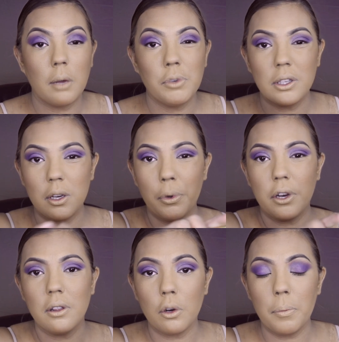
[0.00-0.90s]
And I'm just going to
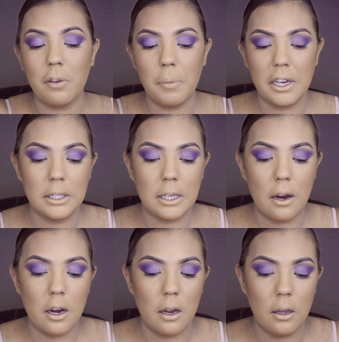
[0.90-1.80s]
put a little bit of
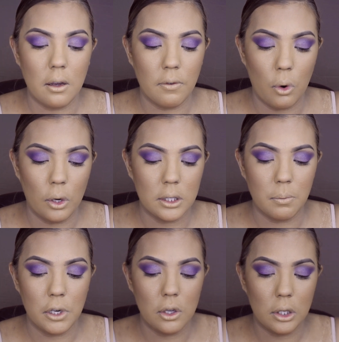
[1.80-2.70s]
mascara. Of course, I'm
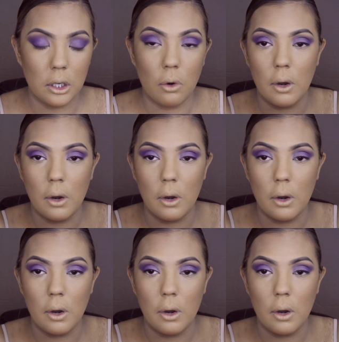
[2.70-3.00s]
going to use the